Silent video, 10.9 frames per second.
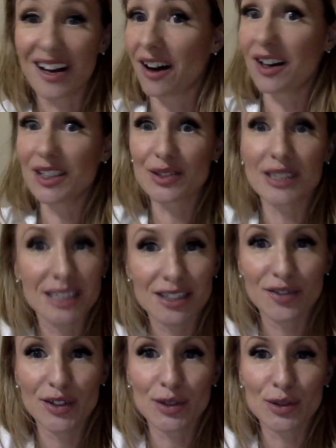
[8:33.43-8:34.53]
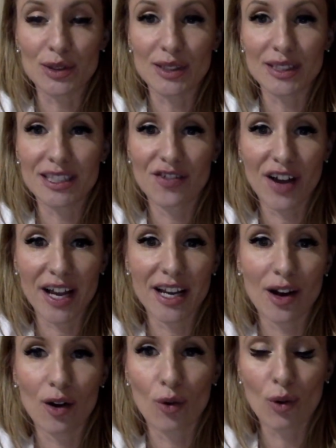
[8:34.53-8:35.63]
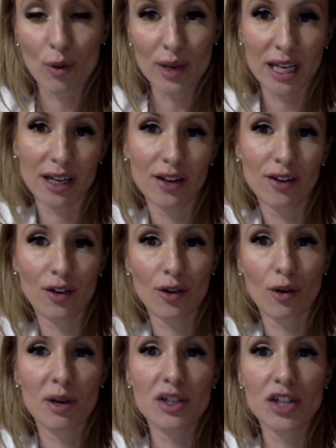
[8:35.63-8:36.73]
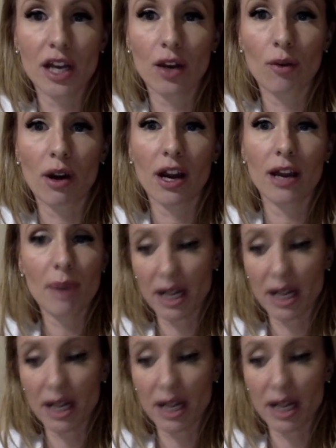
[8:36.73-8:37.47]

all sorts of different tools to find out what we needed to know about January,